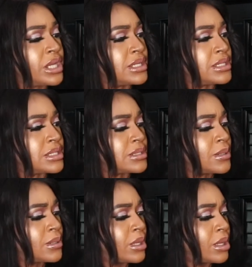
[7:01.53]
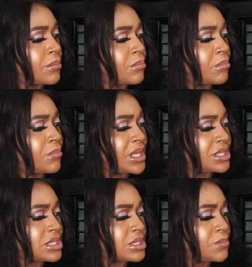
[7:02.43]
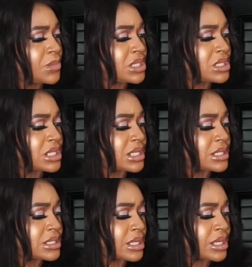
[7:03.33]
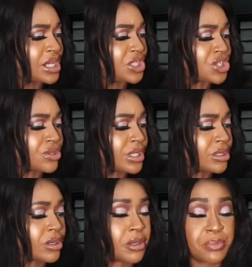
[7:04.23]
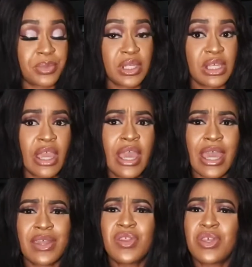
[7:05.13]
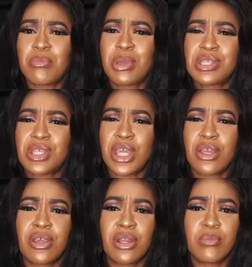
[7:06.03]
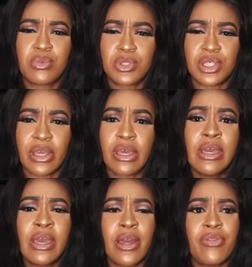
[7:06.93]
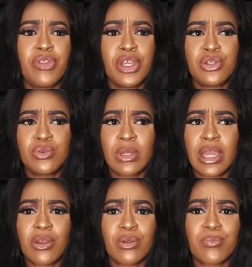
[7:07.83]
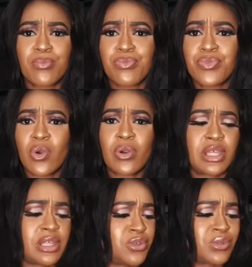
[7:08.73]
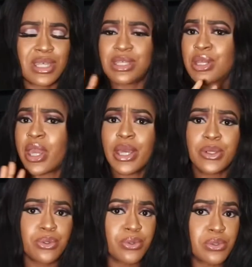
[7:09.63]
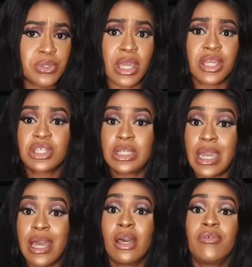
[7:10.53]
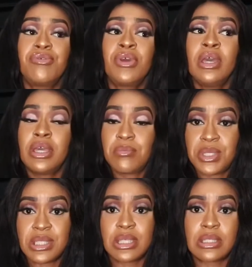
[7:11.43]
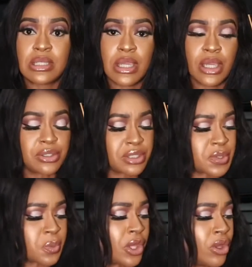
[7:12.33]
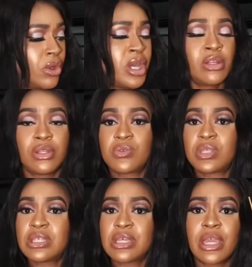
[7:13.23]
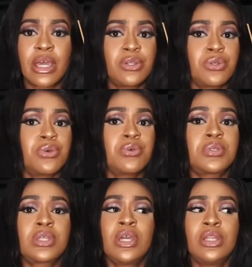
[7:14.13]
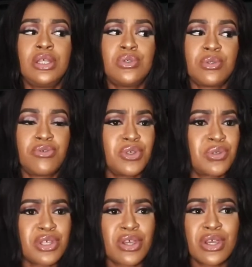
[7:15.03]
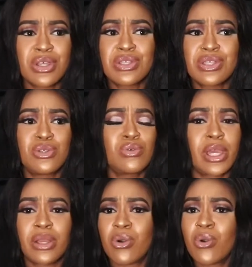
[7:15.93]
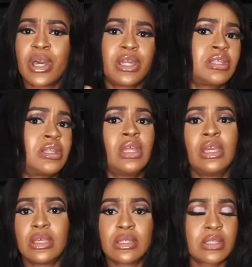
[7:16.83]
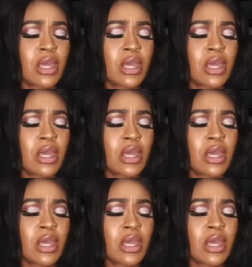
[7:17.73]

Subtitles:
is Mint. Mint is a Nigerian company. I think they're based here in Abuja, and they do like, okay, they do scented candles. I actually have a mint scented candle as well. They do scented candles, they do diffusers, they do like all kinds of things